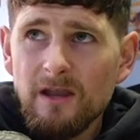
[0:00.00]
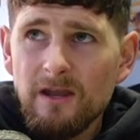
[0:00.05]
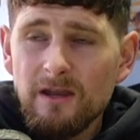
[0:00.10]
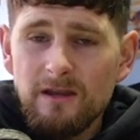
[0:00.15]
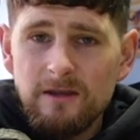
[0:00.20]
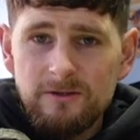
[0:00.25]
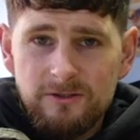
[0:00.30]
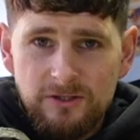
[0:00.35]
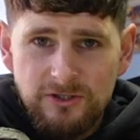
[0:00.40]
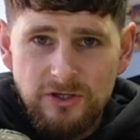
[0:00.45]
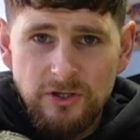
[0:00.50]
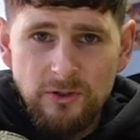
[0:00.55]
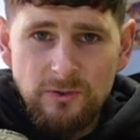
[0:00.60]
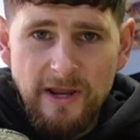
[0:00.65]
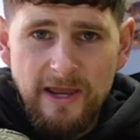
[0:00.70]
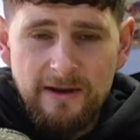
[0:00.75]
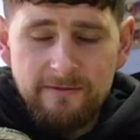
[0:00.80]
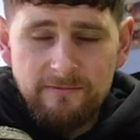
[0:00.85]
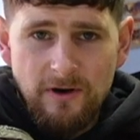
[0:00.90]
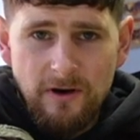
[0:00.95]
It's a
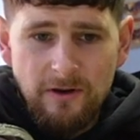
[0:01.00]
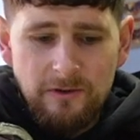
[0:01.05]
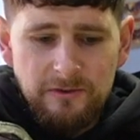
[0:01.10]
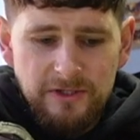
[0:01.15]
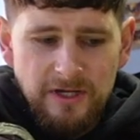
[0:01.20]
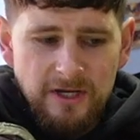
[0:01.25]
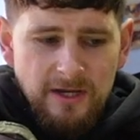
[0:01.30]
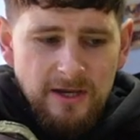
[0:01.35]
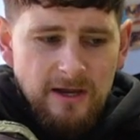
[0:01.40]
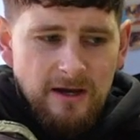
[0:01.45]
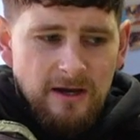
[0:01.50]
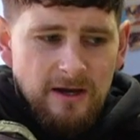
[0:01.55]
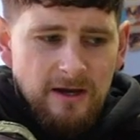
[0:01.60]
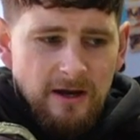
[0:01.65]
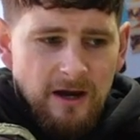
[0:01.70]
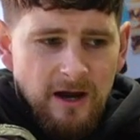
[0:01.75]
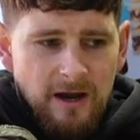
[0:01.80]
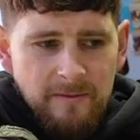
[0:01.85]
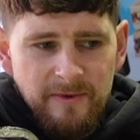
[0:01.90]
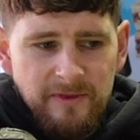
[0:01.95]
two-lane road.
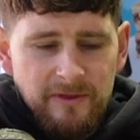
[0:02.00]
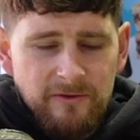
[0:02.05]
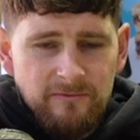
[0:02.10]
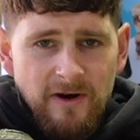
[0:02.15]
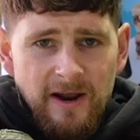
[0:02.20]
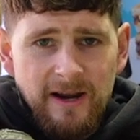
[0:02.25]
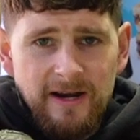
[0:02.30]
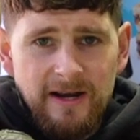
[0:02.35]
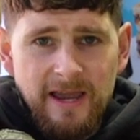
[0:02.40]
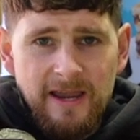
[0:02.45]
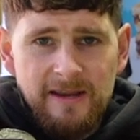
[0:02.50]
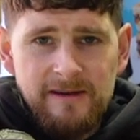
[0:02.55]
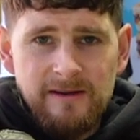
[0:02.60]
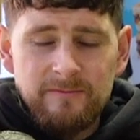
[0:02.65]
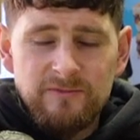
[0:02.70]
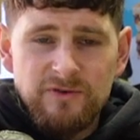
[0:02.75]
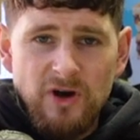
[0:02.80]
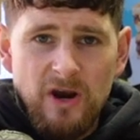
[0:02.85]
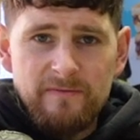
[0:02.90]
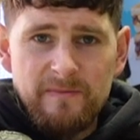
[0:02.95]
I'm on the right lane and
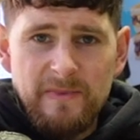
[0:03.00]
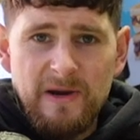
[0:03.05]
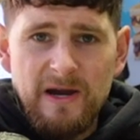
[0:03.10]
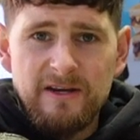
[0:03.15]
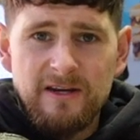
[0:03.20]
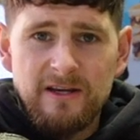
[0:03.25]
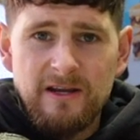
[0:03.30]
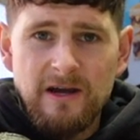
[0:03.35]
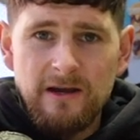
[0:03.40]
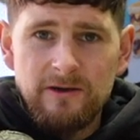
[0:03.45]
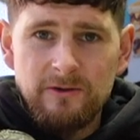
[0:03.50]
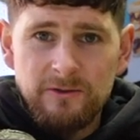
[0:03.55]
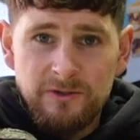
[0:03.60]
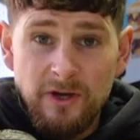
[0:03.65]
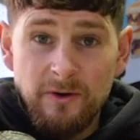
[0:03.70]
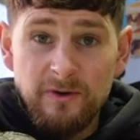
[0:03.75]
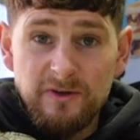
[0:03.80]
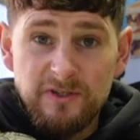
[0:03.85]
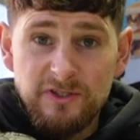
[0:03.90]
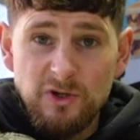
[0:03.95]
I'm driving behind a guy who's
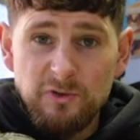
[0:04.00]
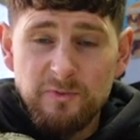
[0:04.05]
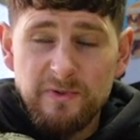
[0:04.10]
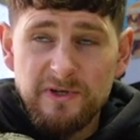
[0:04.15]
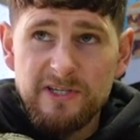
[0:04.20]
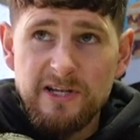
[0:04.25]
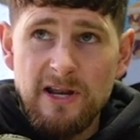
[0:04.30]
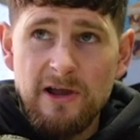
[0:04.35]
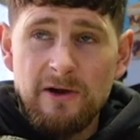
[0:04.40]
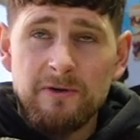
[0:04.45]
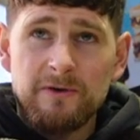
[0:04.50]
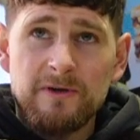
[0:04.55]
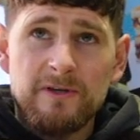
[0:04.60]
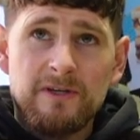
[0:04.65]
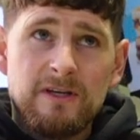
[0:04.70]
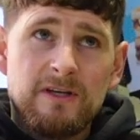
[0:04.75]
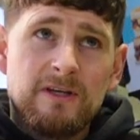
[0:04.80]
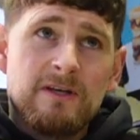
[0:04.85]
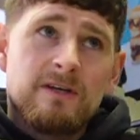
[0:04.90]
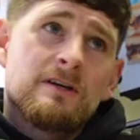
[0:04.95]
going super slow.
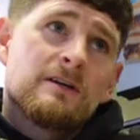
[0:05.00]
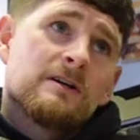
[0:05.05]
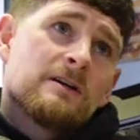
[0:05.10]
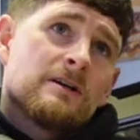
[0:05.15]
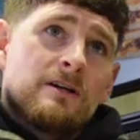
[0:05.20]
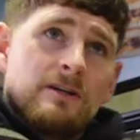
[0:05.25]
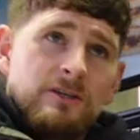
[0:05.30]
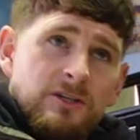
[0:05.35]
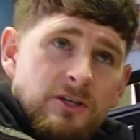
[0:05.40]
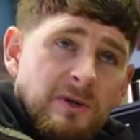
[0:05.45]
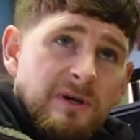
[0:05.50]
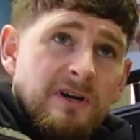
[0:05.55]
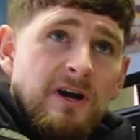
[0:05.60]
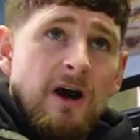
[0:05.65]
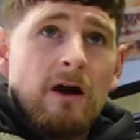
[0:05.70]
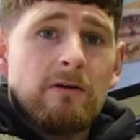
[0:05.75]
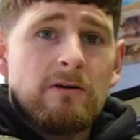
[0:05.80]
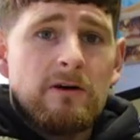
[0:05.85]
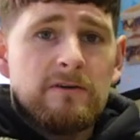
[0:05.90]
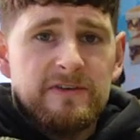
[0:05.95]
So a
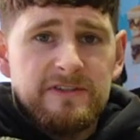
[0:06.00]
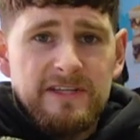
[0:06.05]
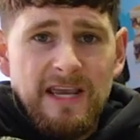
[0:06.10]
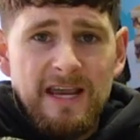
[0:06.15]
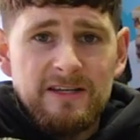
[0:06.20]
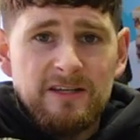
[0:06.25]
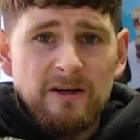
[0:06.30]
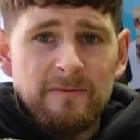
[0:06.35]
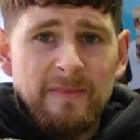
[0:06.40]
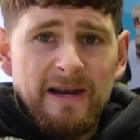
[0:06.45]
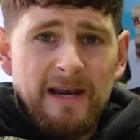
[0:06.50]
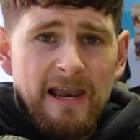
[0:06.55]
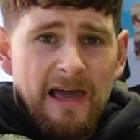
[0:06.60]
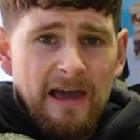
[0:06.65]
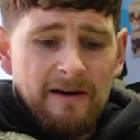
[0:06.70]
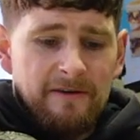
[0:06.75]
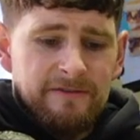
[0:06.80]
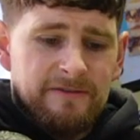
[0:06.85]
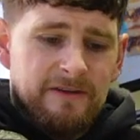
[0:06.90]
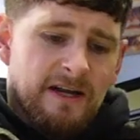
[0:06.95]
car overtakes on my
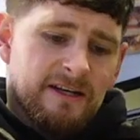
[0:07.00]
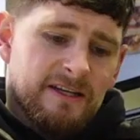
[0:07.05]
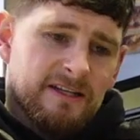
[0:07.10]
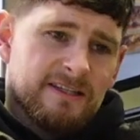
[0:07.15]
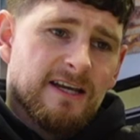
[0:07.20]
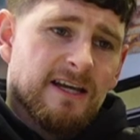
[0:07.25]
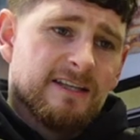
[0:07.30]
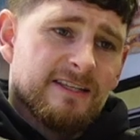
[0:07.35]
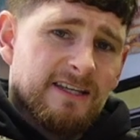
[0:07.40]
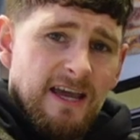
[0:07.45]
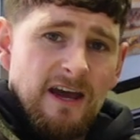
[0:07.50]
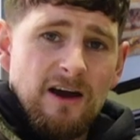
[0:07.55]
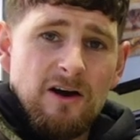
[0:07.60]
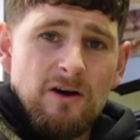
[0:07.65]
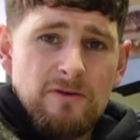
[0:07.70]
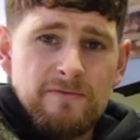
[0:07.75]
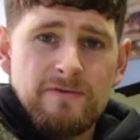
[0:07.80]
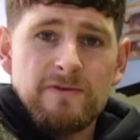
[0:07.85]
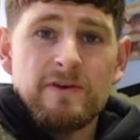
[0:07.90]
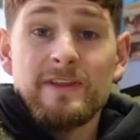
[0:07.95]
left and I decide to get
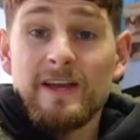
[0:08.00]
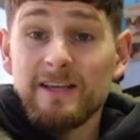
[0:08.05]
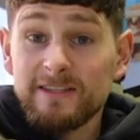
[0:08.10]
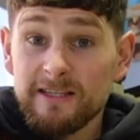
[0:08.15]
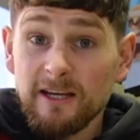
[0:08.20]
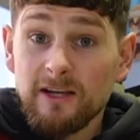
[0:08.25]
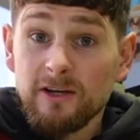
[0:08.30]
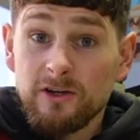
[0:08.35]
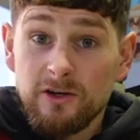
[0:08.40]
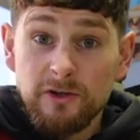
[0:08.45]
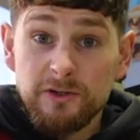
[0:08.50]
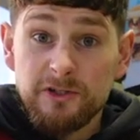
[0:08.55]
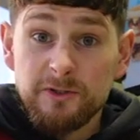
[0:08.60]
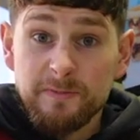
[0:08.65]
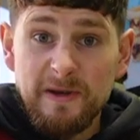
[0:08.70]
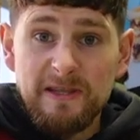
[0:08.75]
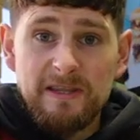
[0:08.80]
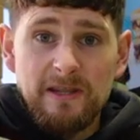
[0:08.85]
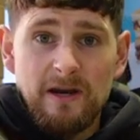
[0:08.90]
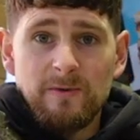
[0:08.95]
over, and that's like a good
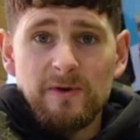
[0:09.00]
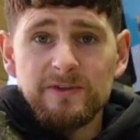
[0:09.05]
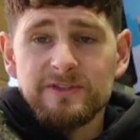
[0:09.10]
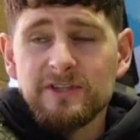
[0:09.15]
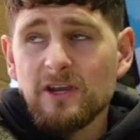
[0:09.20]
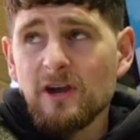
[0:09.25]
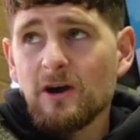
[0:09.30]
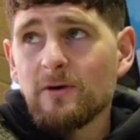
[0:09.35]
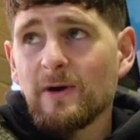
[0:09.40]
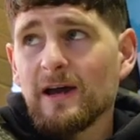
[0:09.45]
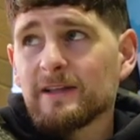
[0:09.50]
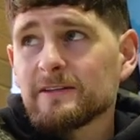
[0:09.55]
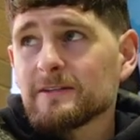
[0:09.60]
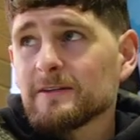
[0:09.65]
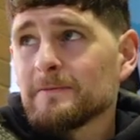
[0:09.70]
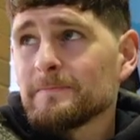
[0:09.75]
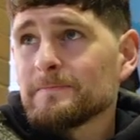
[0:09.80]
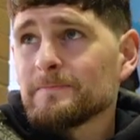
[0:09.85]
speed that I want to go at.